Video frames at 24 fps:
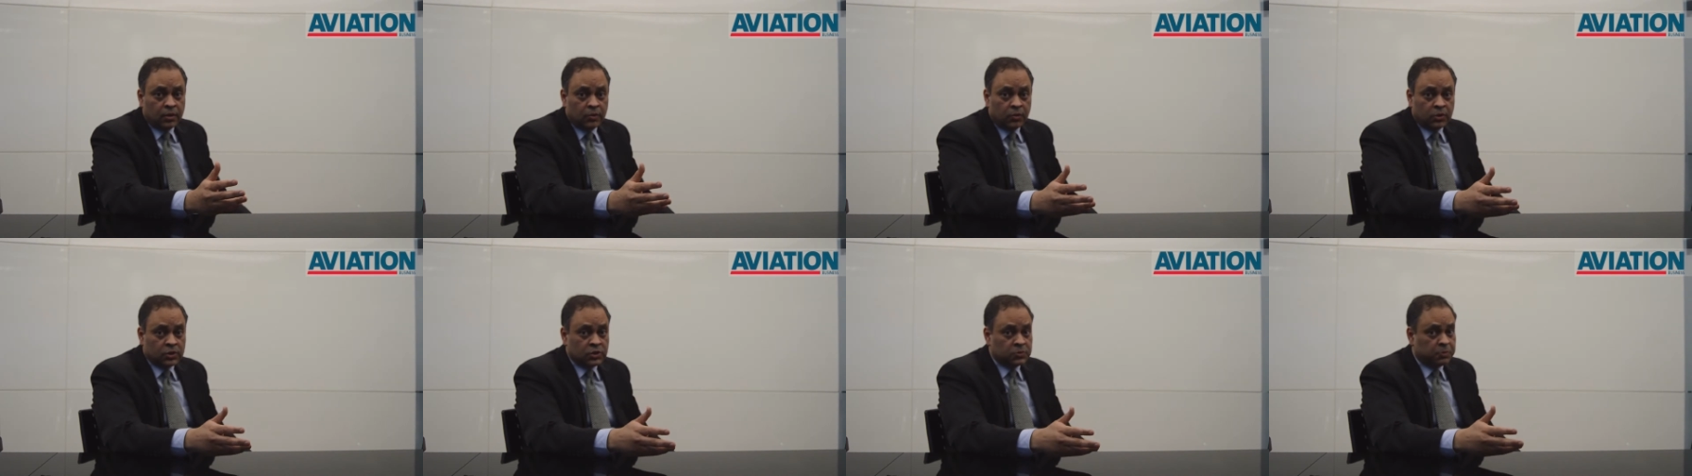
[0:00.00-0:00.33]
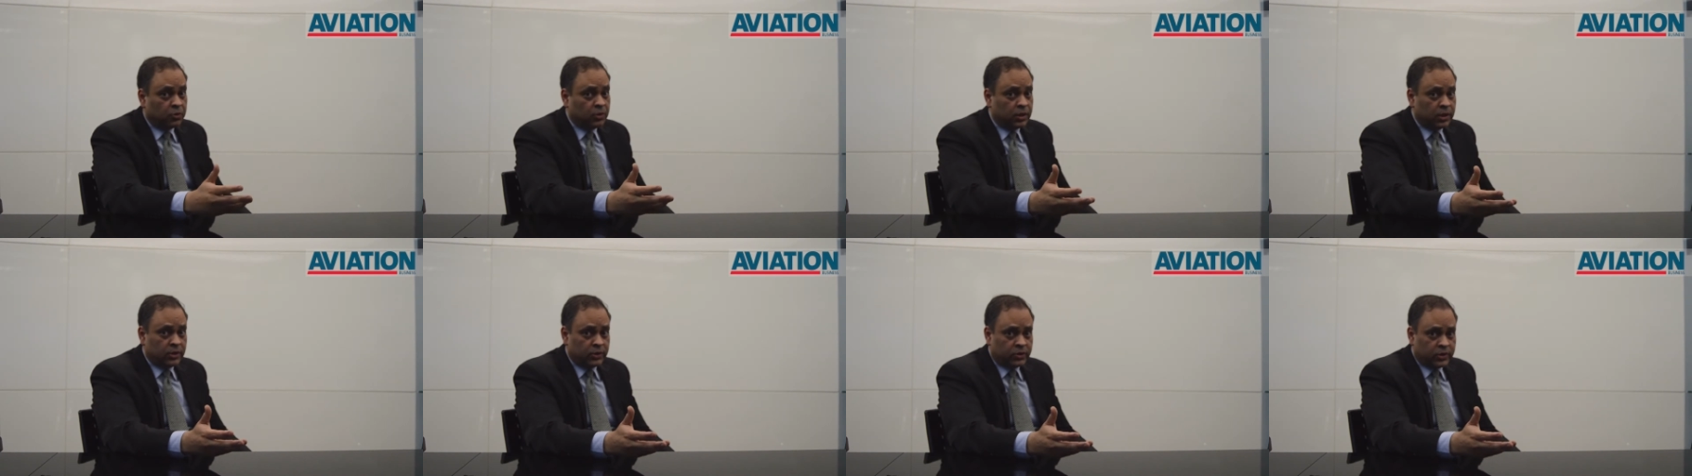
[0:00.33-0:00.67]
What's
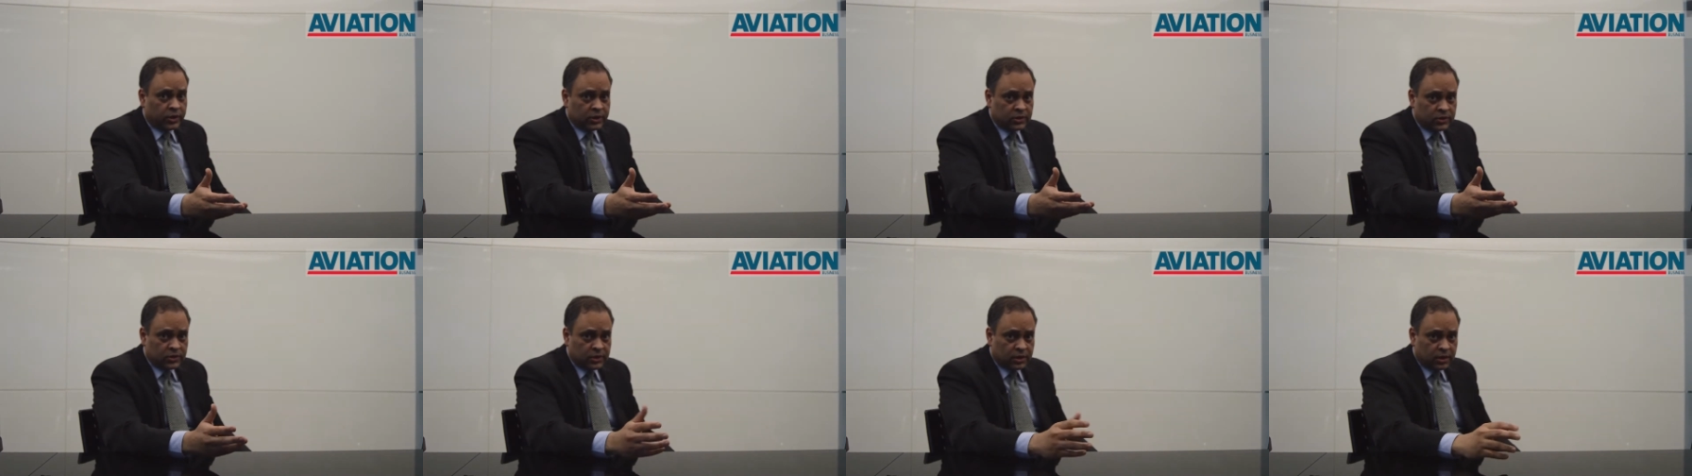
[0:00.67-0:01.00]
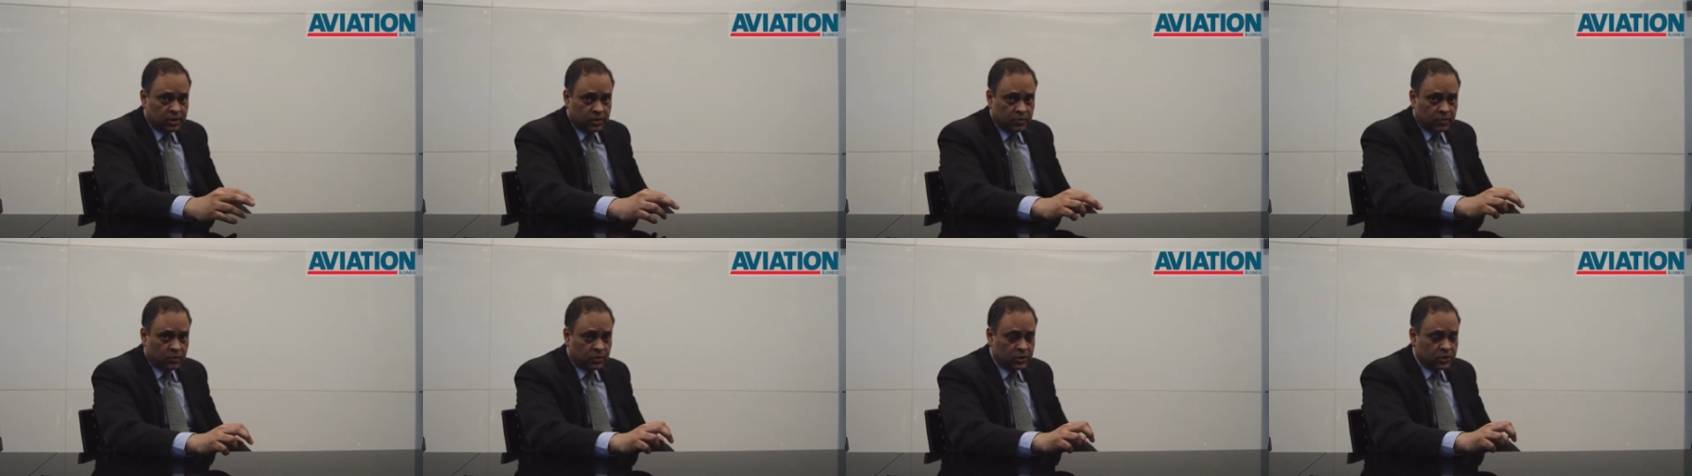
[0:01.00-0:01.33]
more
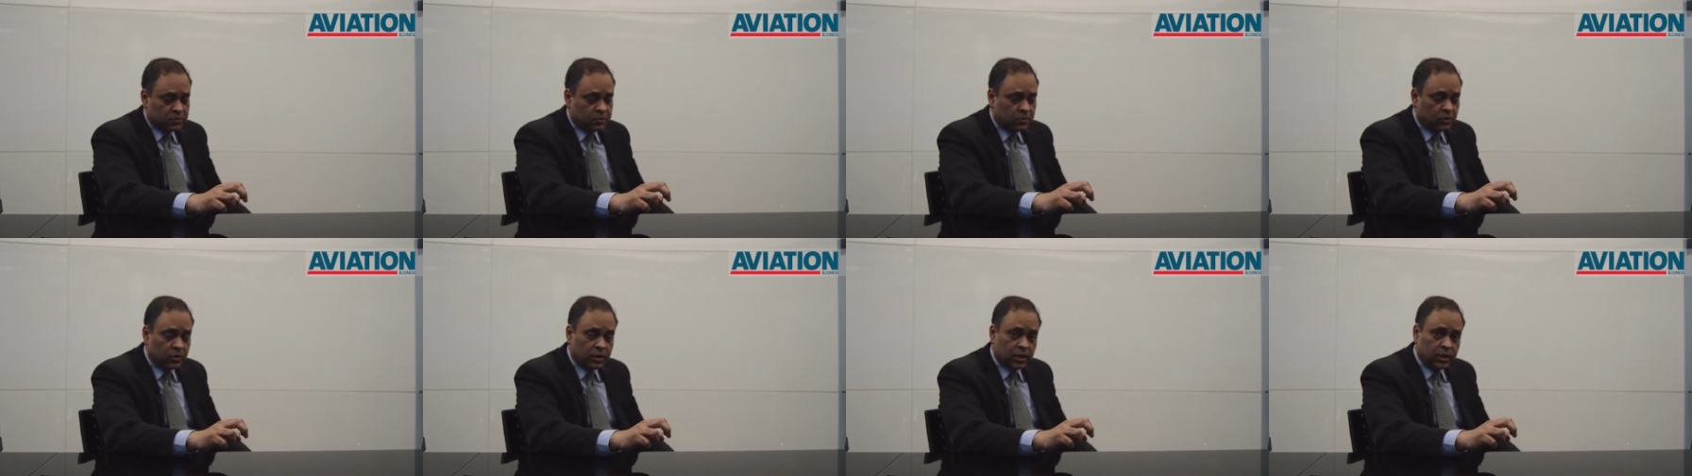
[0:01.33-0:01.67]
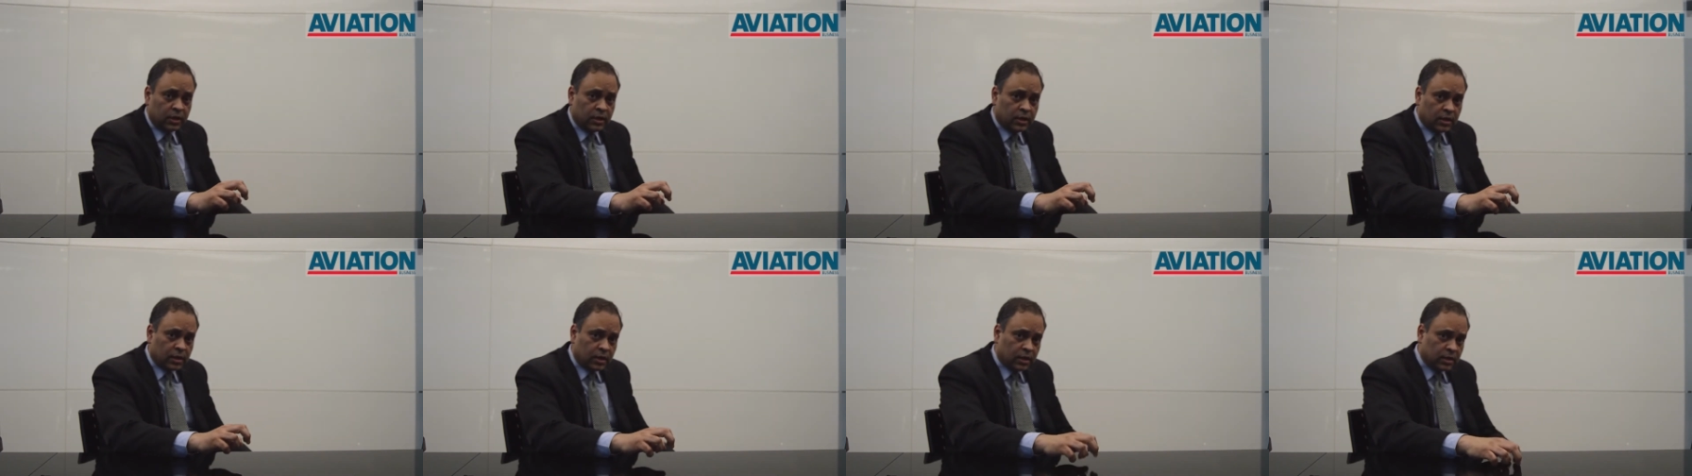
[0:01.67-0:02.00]
interesting, what's more
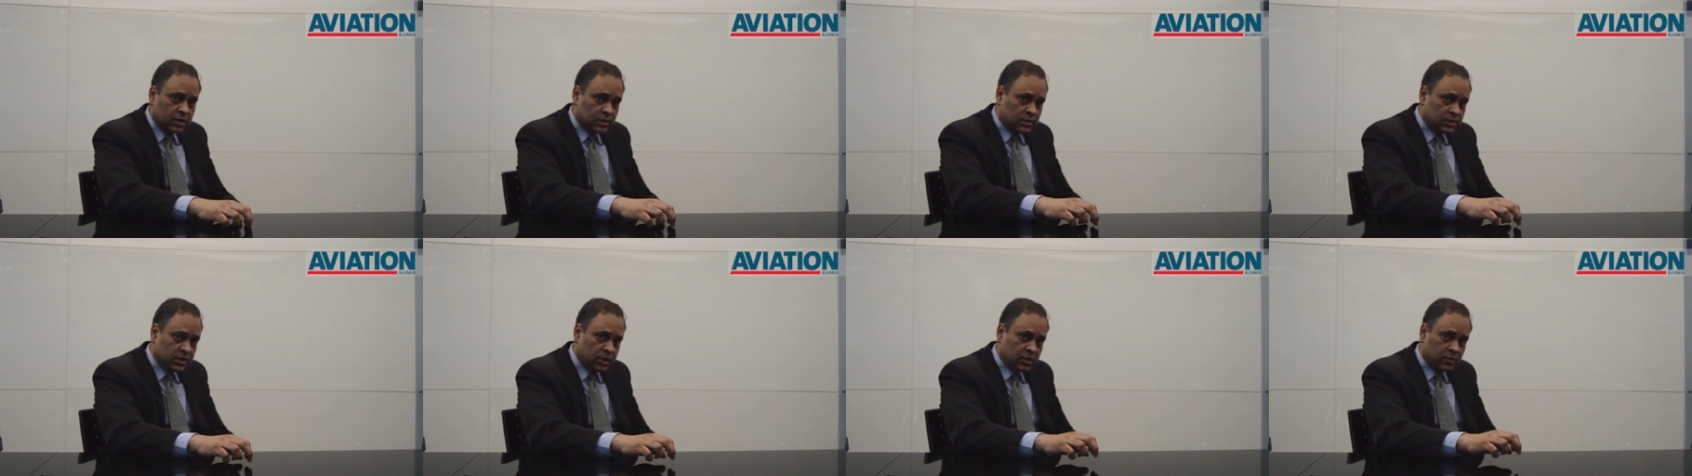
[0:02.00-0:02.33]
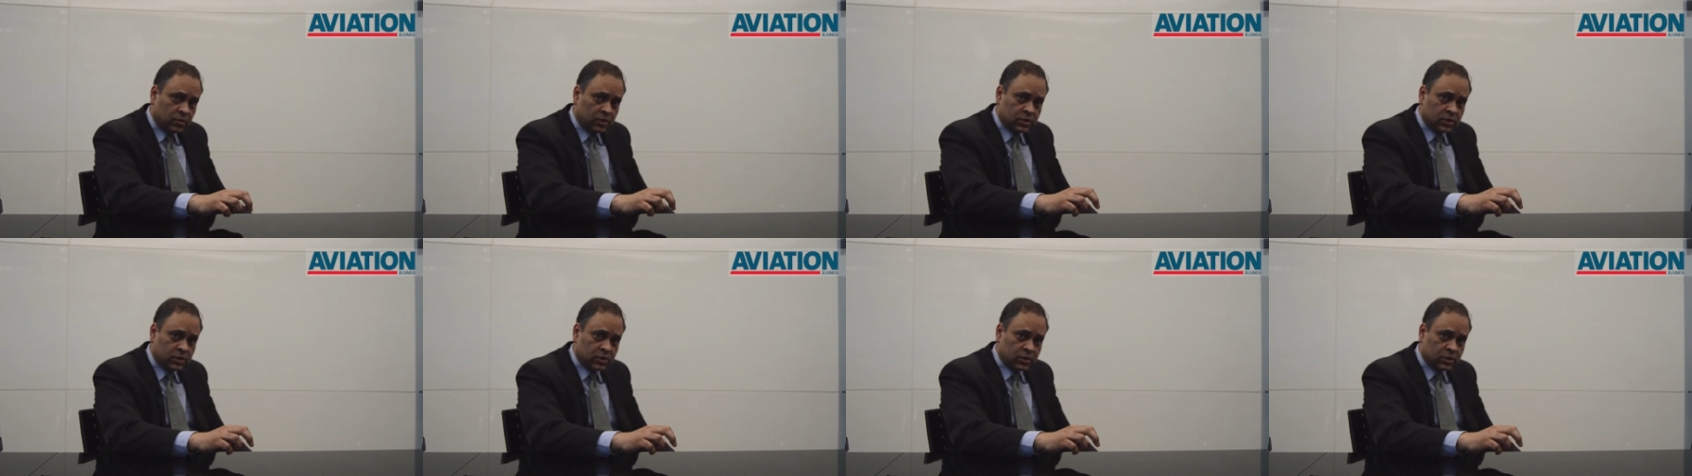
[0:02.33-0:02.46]
encouraging,